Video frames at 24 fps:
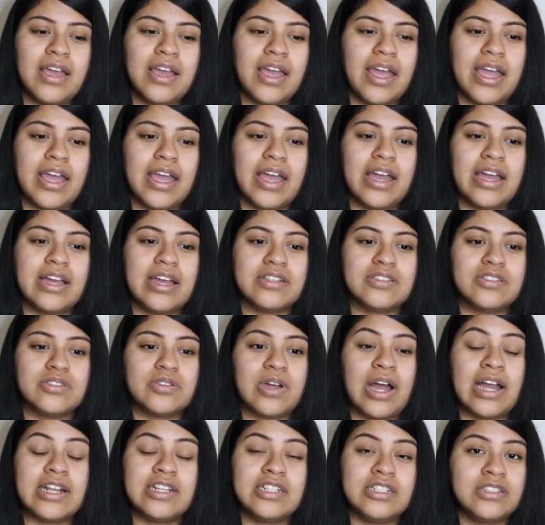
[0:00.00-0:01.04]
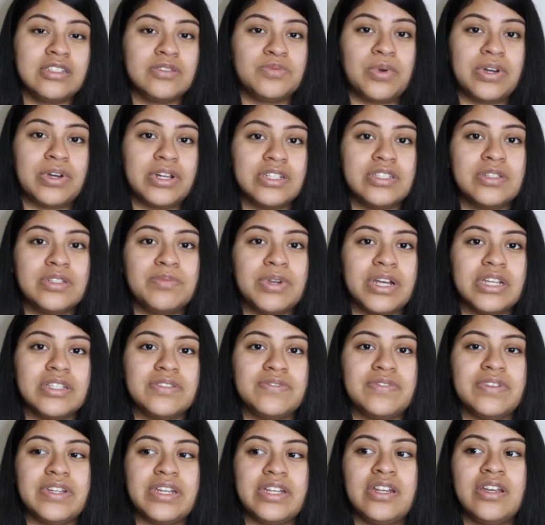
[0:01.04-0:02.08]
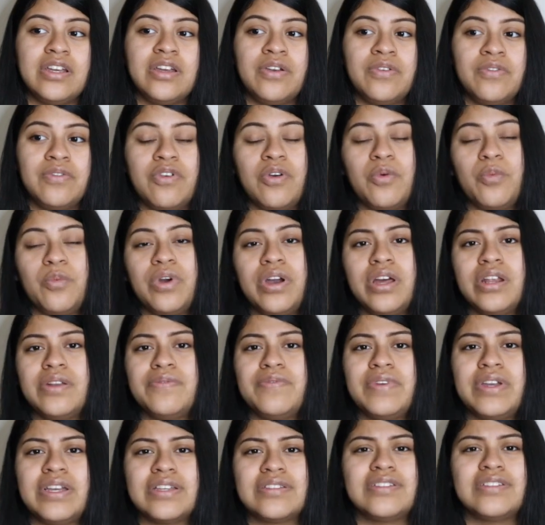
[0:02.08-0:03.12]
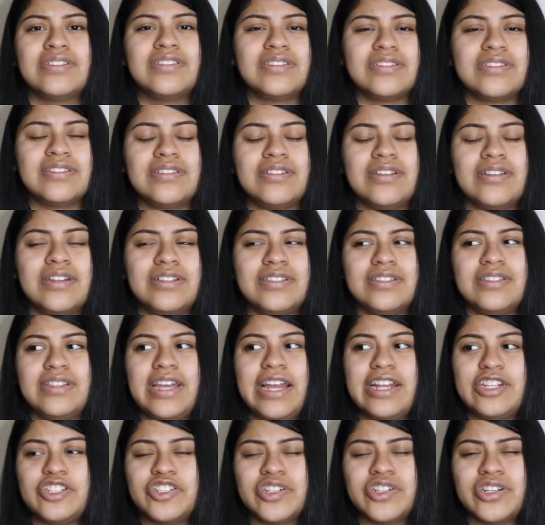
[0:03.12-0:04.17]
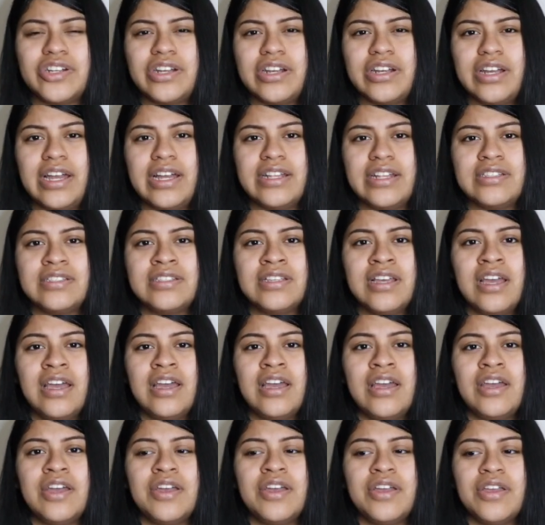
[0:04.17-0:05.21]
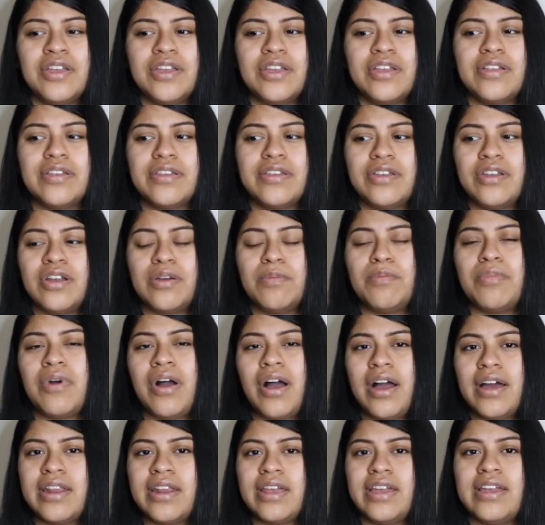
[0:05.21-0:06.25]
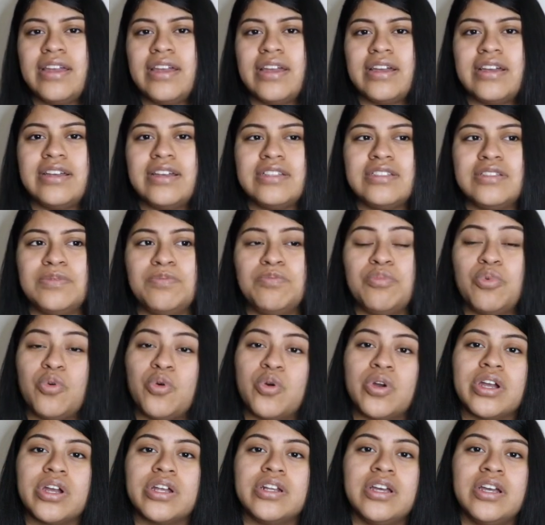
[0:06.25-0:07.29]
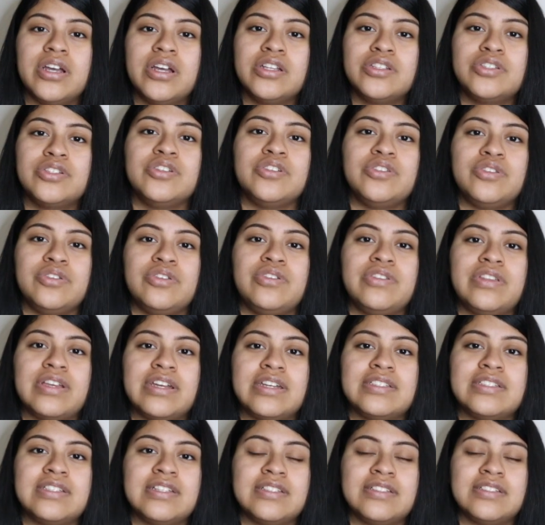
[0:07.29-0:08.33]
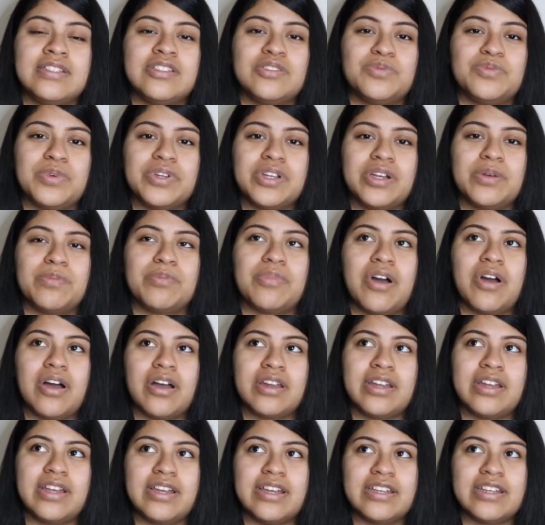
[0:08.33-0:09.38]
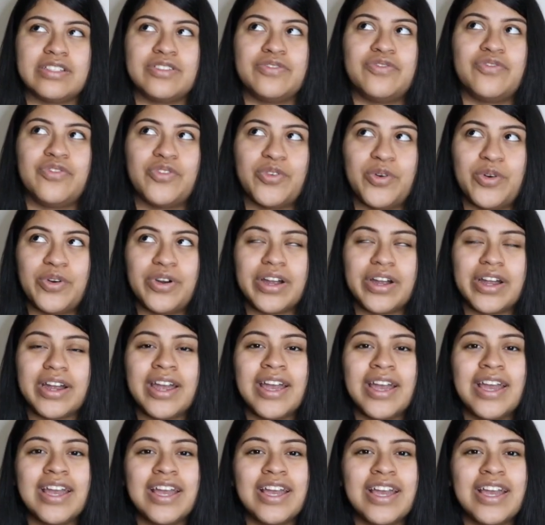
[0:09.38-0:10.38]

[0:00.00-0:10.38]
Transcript: And so I just wanted to breastfeed, for one, because it's nature. It's your body is born to do this. This is what your body is for.